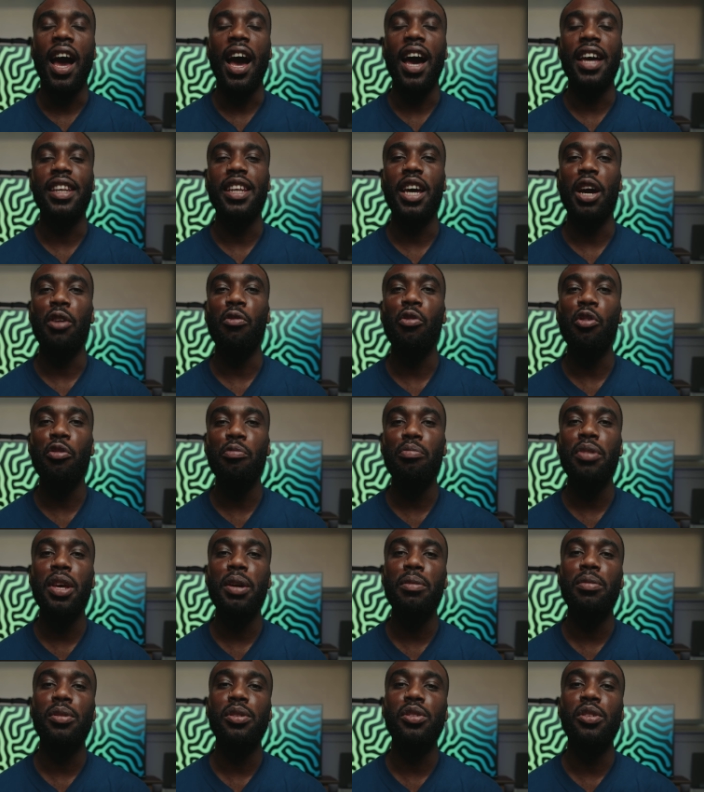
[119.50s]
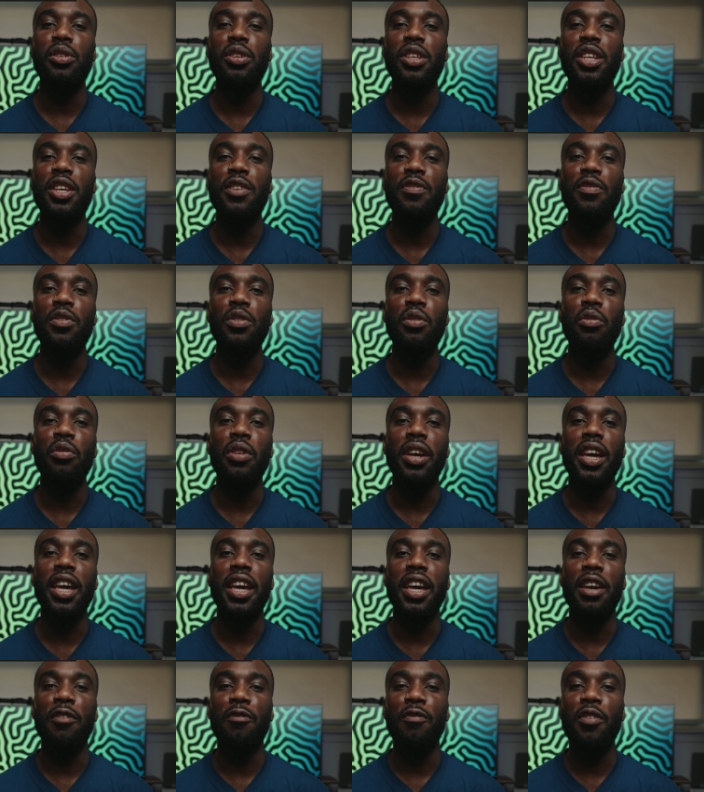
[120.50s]
and I won't be able to give you
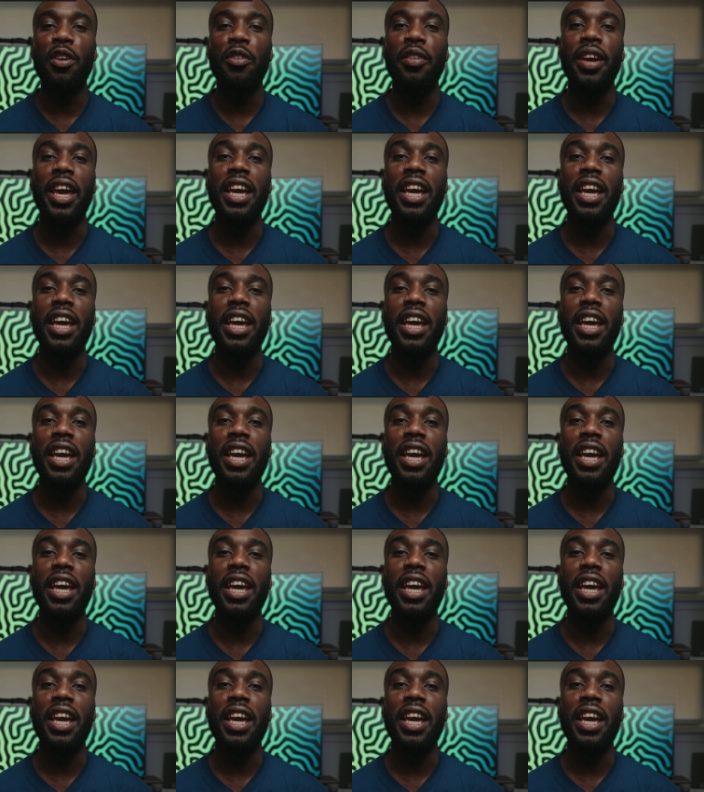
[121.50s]
a very